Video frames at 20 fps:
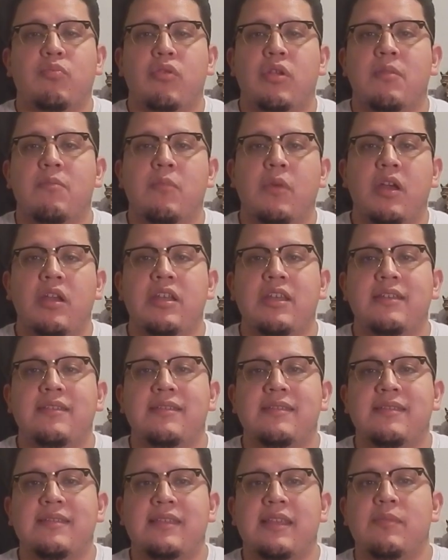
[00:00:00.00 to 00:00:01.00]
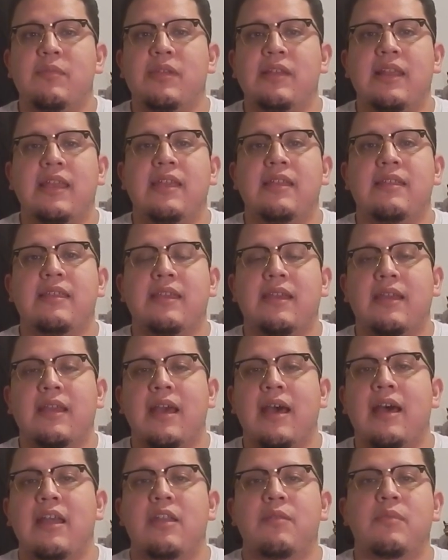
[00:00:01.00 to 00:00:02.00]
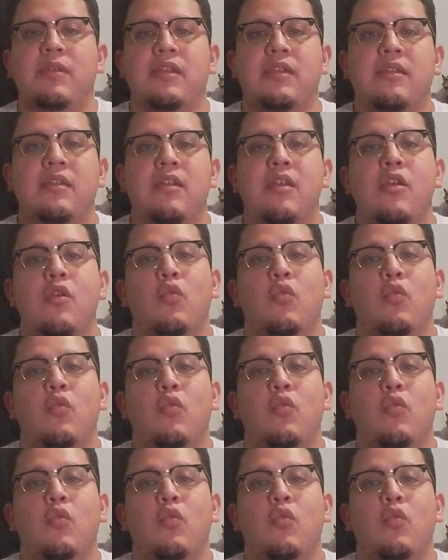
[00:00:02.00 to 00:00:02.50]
print money to stimulate the economy